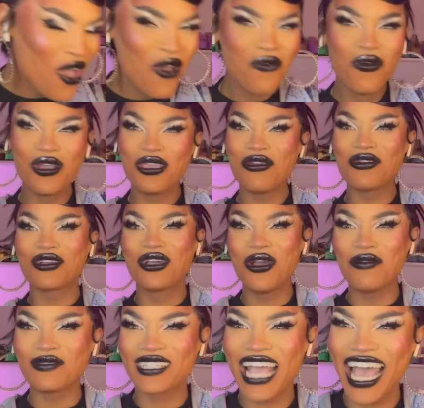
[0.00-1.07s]
but you
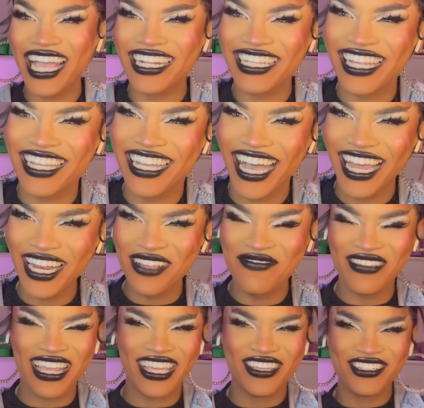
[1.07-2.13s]
goofed guy that gutted
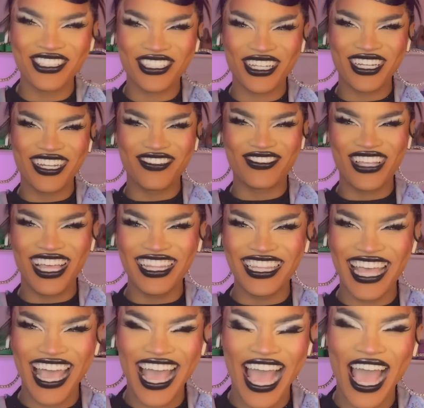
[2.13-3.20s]
me. You shouldn't have done
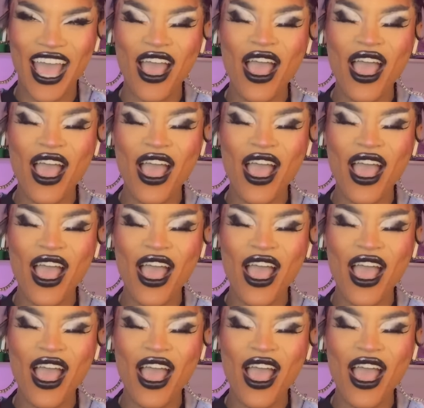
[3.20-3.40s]
that.